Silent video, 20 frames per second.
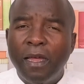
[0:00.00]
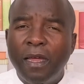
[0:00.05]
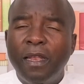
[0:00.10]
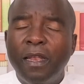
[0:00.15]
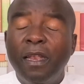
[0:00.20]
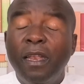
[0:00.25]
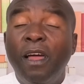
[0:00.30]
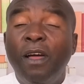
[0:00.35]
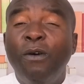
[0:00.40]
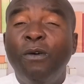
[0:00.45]

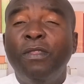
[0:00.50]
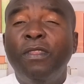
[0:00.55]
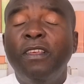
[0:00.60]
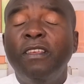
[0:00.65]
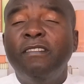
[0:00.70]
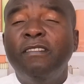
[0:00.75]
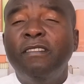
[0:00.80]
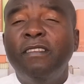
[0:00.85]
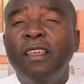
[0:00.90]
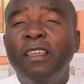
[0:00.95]
Now they
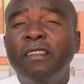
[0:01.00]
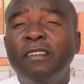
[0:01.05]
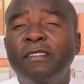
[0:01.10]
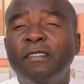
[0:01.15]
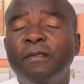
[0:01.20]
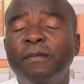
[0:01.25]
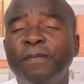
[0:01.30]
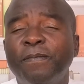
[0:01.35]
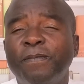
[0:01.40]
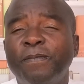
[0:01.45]
said,
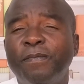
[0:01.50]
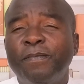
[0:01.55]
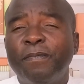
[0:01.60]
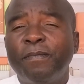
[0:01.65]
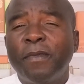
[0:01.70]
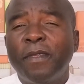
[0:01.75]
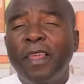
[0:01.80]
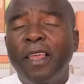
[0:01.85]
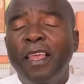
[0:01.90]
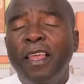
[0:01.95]

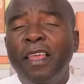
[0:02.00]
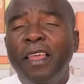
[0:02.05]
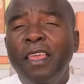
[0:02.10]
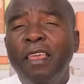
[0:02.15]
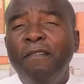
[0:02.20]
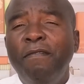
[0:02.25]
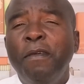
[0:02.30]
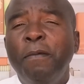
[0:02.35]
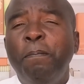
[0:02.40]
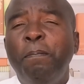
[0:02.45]

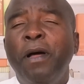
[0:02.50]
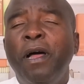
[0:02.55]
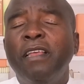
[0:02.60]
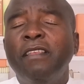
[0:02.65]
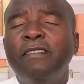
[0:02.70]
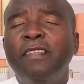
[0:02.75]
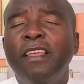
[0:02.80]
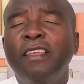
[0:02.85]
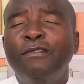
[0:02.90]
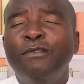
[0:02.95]
if the
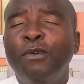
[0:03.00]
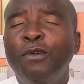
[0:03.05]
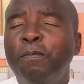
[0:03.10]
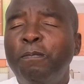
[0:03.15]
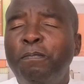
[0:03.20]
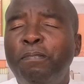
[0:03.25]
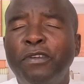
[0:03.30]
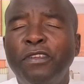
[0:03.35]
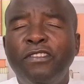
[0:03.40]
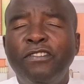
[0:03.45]
pastor is
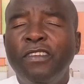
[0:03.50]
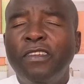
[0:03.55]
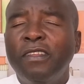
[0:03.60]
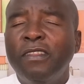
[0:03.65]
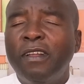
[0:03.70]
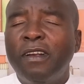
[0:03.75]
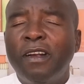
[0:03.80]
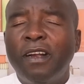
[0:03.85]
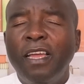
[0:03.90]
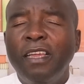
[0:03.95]
not preaching
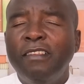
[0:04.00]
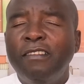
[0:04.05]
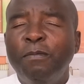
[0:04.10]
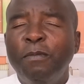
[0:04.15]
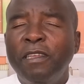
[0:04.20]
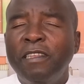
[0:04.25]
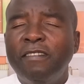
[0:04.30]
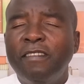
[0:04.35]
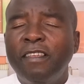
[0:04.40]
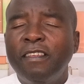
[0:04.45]
the right
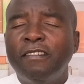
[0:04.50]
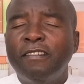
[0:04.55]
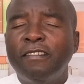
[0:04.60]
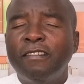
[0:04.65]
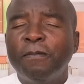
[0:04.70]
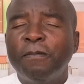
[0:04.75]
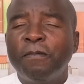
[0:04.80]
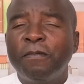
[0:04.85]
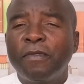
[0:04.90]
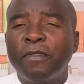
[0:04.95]
message,
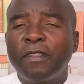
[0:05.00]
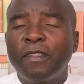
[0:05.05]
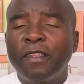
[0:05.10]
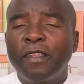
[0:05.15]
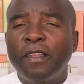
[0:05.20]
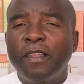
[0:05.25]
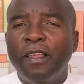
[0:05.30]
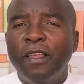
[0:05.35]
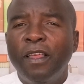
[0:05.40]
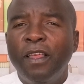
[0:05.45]

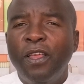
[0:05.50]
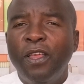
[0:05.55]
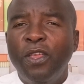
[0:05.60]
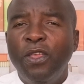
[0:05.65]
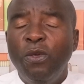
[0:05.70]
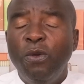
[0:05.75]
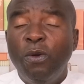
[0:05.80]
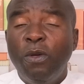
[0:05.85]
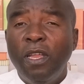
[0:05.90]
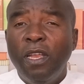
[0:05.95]

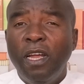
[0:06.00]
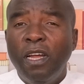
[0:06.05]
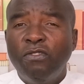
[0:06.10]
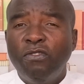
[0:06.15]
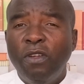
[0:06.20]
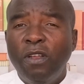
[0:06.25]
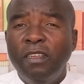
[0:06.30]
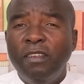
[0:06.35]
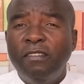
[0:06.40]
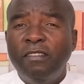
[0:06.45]
you can
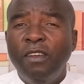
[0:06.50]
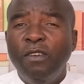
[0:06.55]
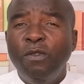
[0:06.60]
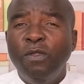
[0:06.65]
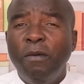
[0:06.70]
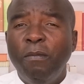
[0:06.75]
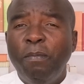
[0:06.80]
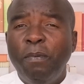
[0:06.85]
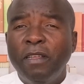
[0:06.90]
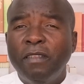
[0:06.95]
actually tell
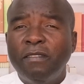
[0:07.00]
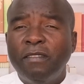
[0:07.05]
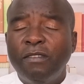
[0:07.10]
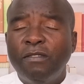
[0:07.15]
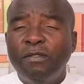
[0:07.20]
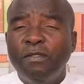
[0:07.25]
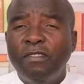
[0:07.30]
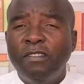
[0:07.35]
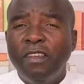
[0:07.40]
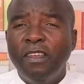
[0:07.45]
the pastor
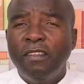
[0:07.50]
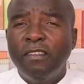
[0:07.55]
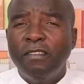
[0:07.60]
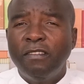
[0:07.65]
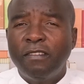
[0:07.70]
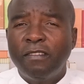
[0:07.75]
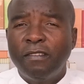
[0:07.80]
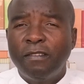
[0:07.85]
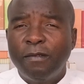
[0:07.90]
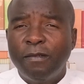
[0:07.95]
to
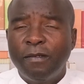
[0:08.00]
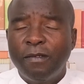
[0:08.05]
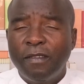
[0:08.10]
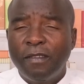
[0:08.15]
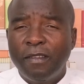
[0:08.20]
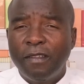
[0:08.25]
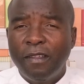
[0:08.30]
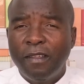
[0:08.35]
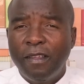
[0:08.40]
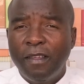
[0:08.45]
change.
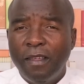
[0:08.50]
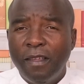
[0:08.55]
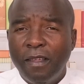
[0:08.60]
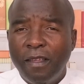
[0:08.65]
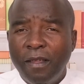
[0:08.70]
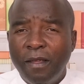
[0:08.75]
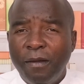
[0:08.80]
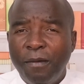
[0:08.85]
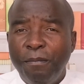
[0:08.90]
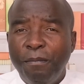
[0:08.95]

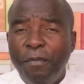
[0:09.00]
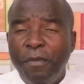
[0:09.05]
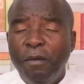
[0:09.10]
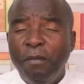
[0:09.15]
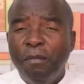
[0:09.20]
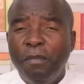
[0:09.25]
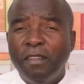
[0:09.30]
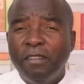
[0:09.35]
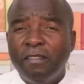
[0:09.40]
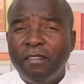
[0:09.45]

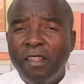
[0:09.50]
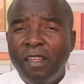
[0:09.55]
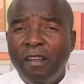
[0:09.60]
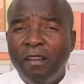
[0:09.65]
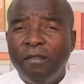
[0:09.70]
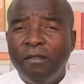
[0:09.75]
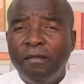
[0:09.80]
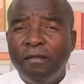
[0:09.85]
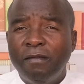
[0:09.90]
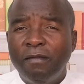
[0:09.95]
Members
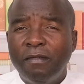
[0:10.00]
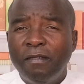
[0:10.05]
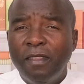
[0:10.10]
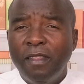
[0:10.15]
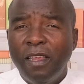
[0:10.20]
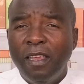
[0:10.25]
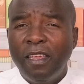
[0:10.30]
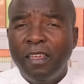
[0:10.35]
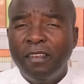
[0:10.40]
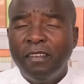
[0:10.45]
now,
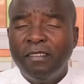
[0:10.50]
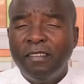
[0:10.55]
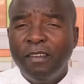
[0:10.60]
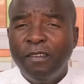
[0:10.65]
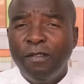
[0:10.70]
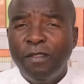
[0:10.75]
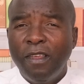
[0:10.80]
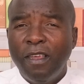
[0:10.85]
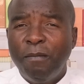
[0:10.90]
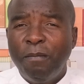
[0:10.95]
they can
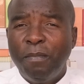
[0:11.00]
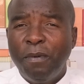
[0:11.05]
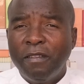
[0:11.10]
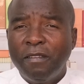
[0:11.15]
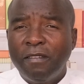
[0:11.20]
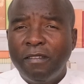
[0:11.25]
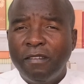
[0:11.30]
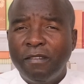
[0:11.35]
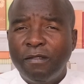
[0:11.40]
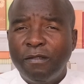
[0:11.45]
tell their
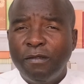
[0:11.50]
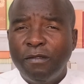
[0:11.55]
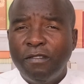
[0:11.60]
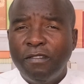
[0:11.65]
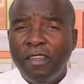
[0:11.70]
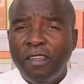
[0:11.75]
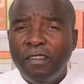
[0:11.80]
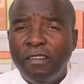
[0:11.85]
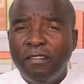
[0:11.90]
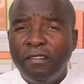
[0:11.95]
pastors to
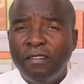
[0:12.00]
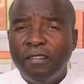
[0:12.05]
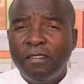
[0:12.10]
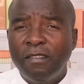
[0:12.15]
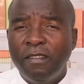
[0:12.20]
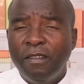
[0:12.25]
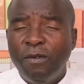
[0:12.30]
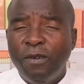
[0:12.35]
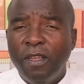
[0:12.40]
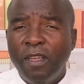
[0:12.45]
change
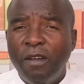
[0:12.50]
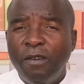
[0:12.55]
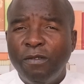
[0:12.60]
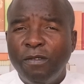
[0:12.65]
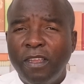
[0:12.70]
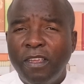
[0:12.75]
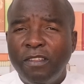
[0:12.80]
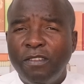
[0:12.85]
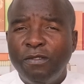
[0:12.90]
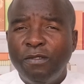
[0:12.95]
the way how
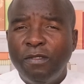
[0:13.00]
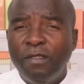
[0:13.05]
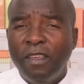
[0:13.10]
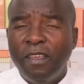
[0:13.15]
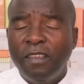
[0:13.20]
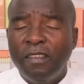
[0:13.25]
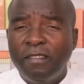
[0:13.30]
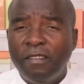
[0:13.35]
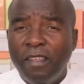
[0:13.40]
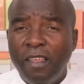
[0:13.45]
they do things.